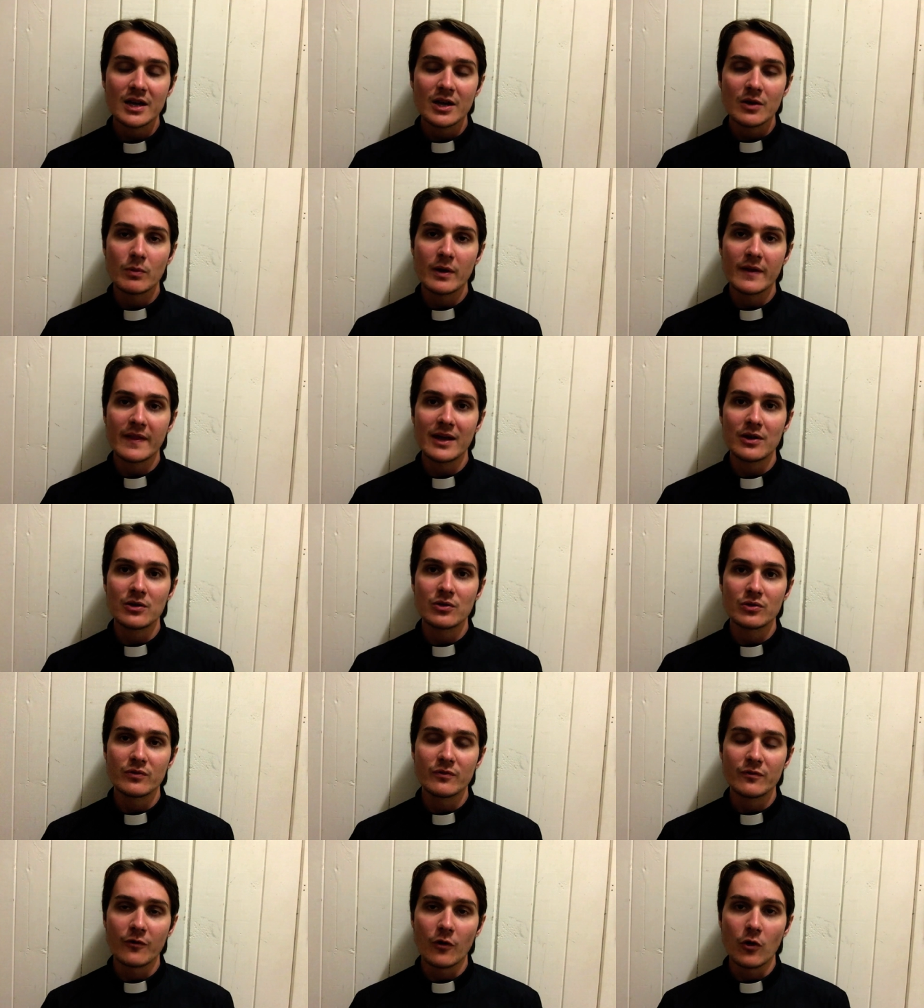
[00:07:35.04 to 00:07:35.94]
where they
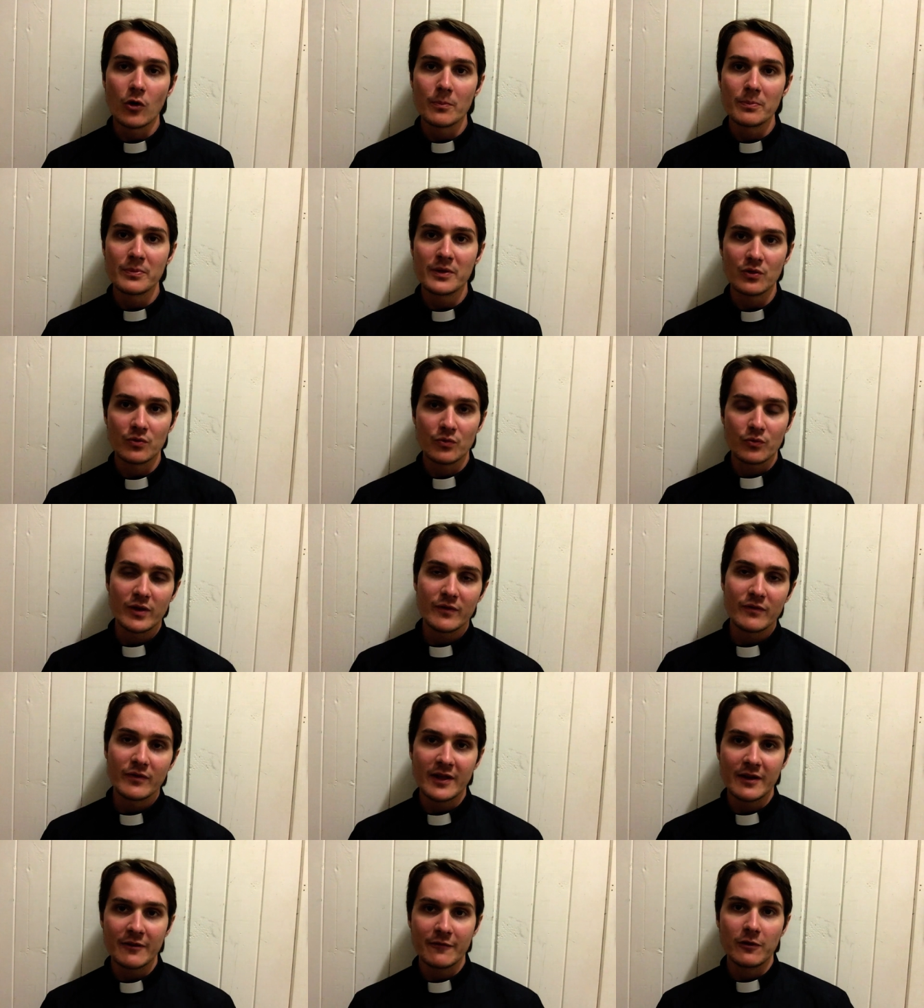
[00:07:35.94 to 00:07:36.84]
could form this
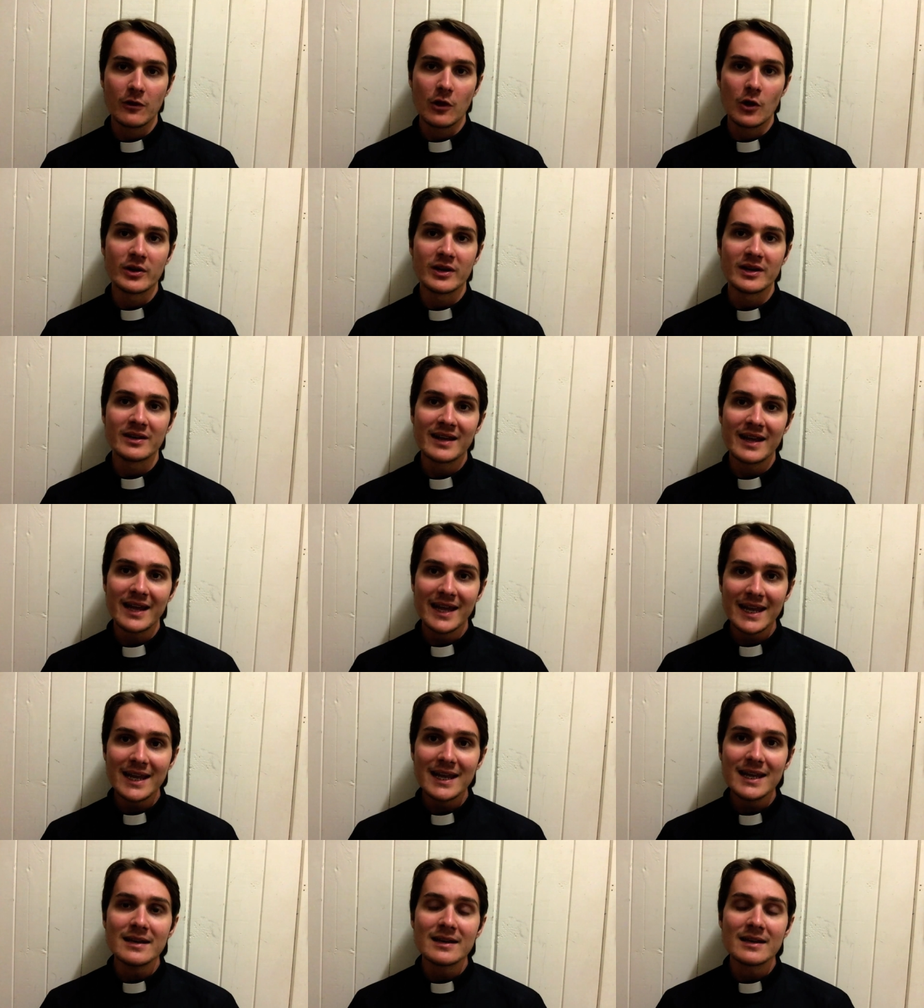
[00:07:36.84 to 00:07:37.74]
river that flowed into
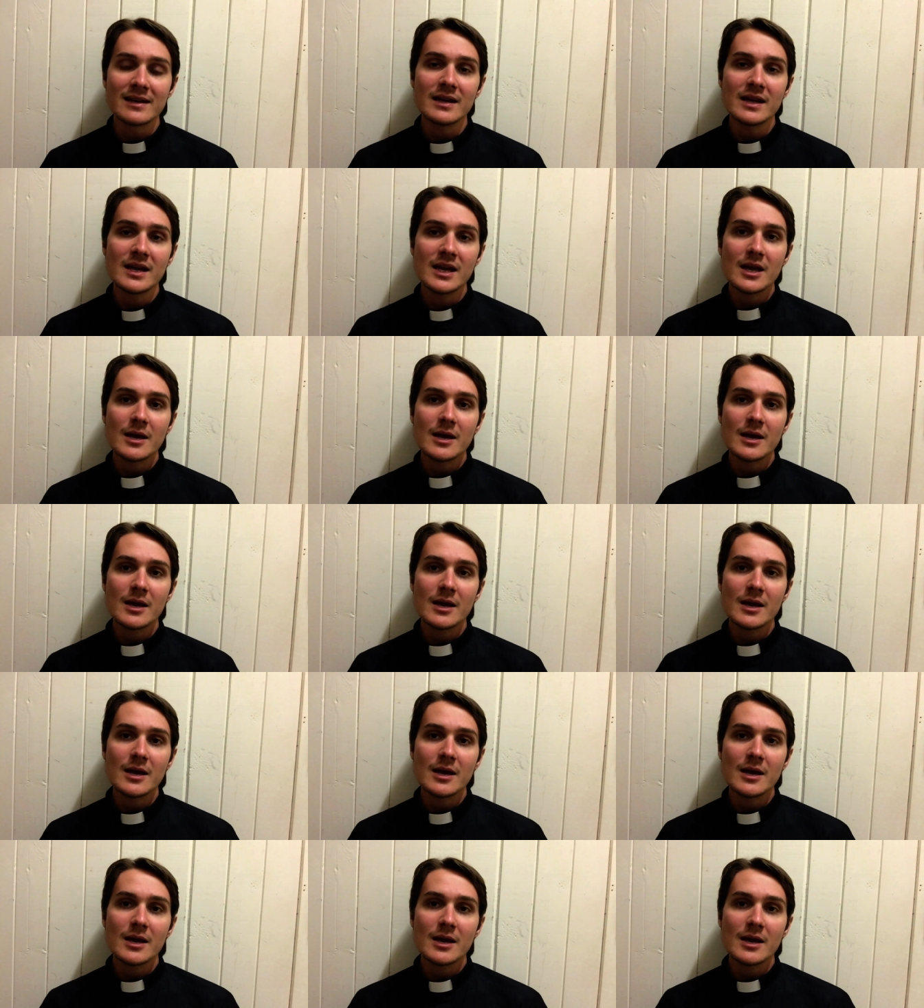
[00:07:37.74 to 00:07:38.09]
Eden.